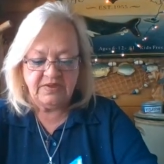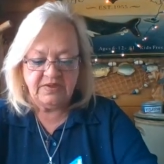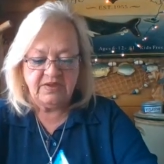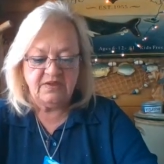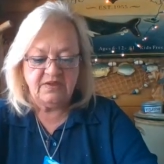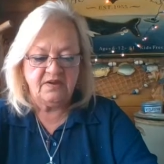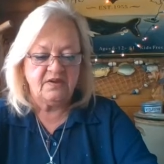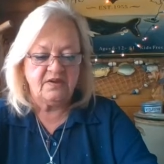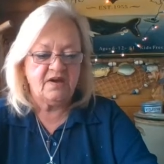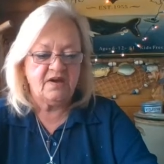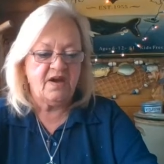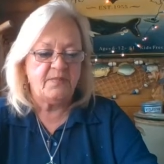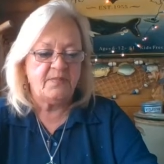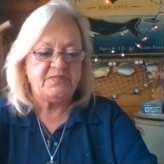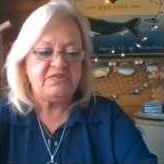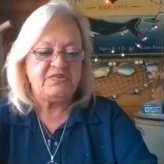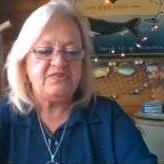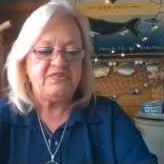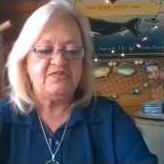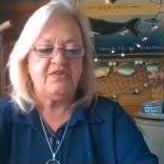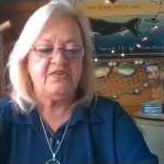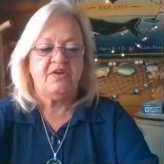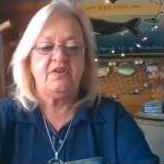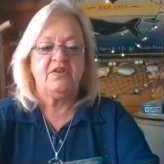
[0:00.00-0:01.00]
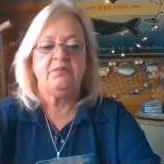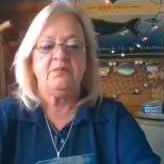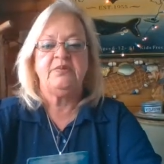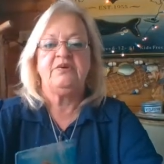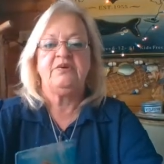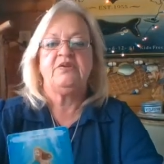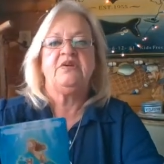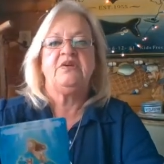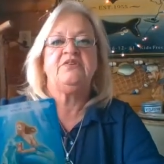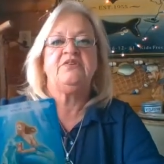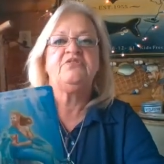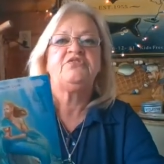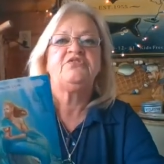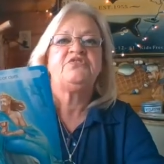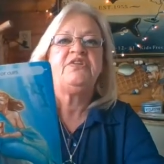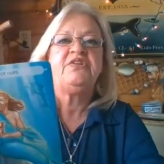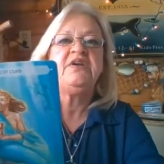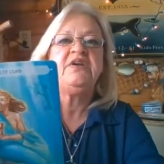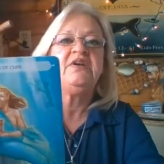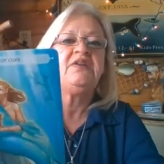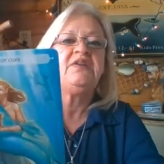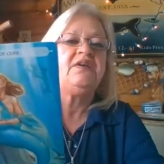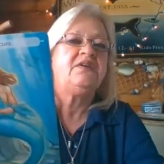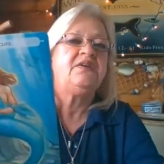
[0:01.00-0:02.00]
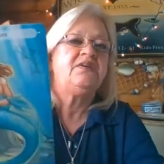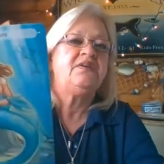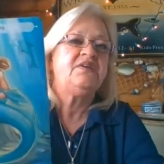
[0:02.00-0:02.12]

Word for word: King of Cups, he's all about understanding.